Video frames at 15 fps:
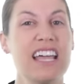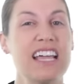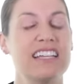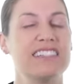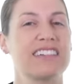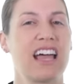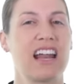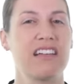
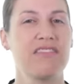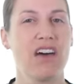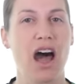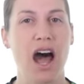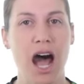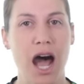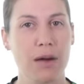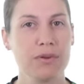It's kind of the
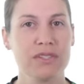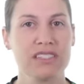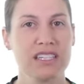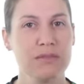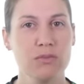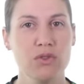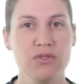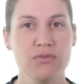
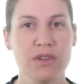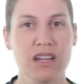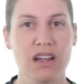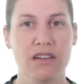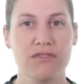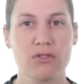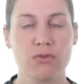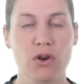opposite movement
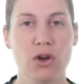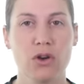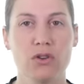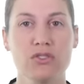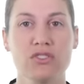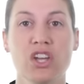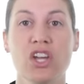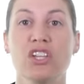of the
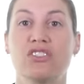rows.